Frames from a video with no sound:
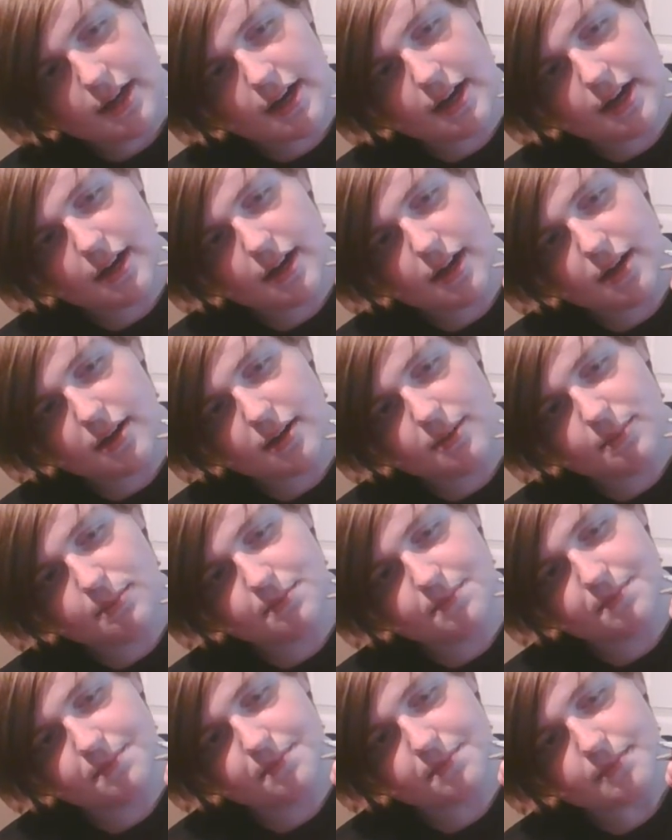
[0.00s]

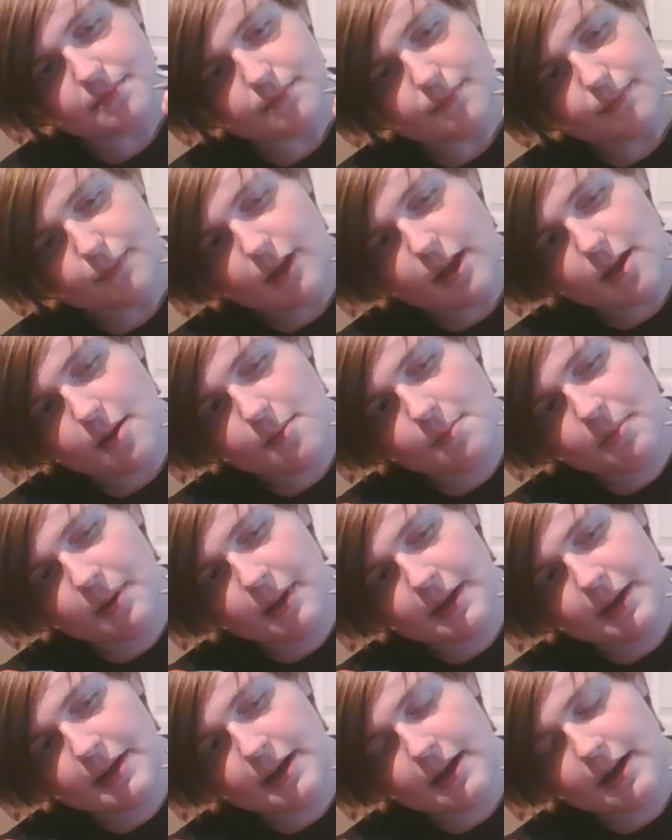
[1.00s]

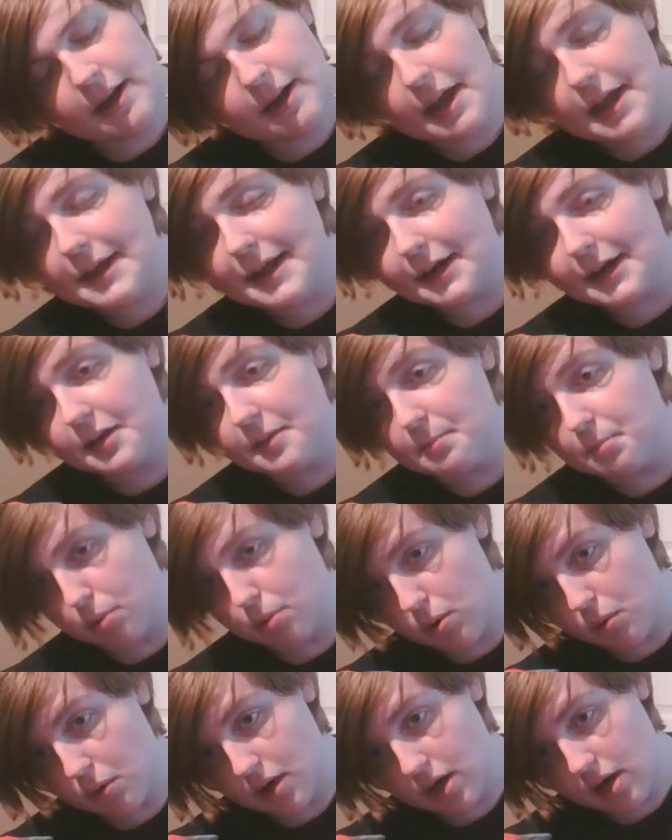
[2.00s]
but it actually
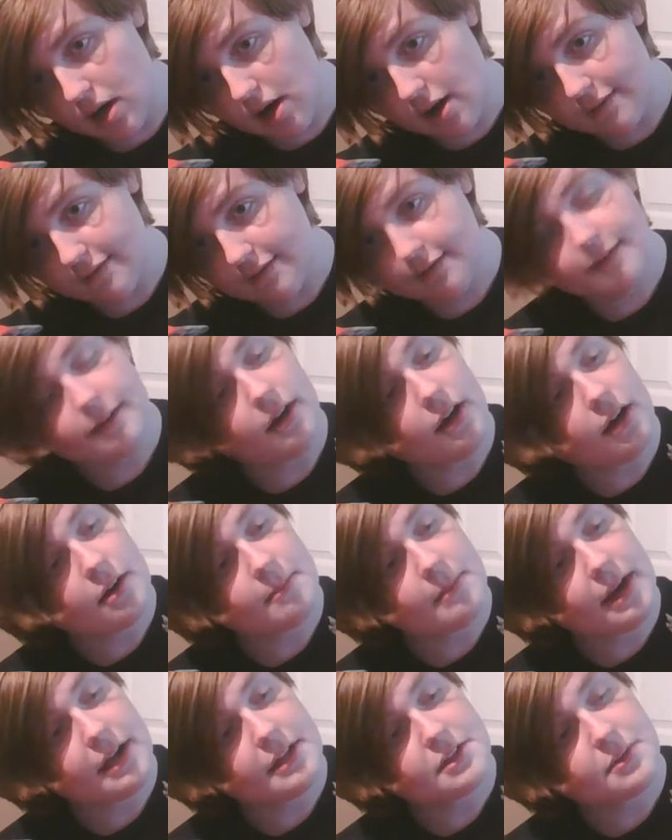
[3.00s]
broke off
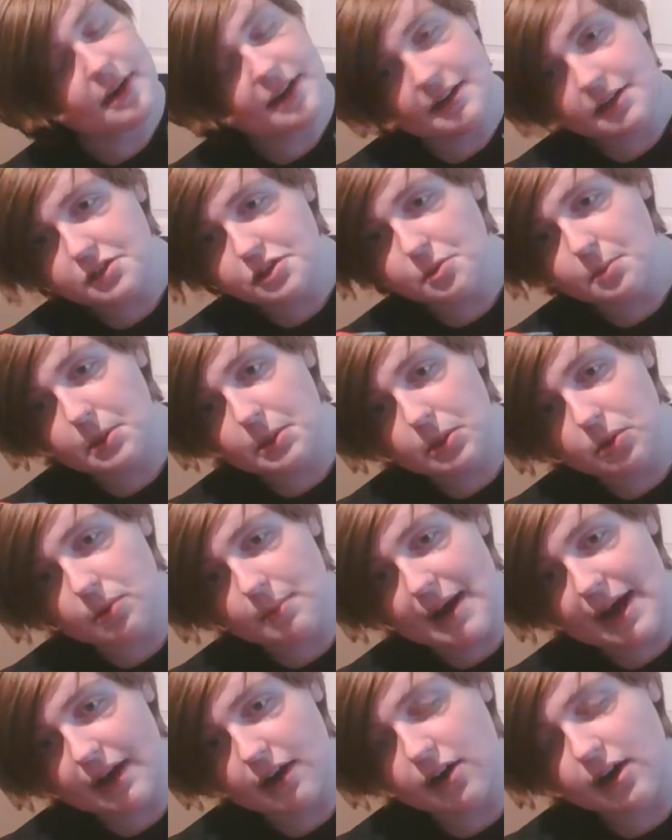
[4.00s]
on mine, so I had to super glue
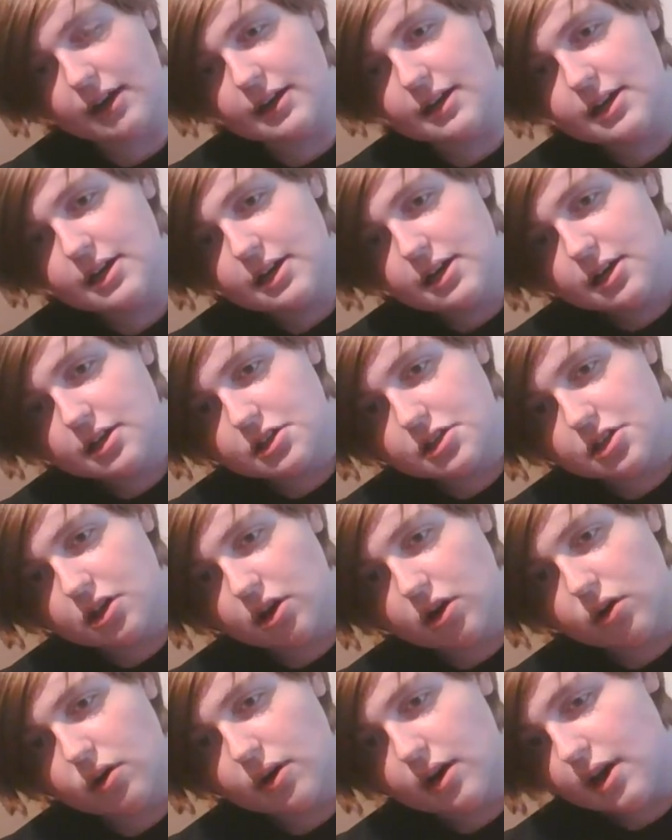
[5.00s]
it back on,
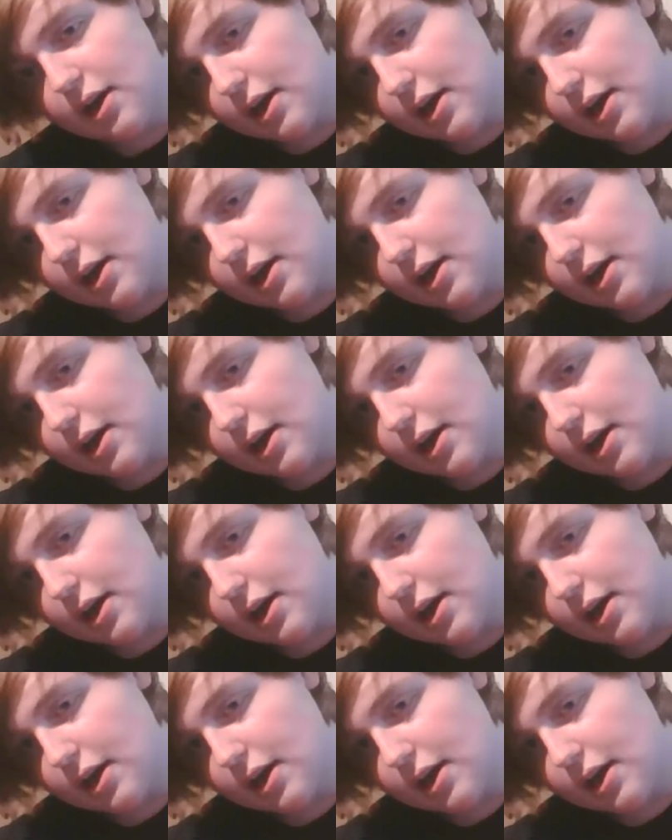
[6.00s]
so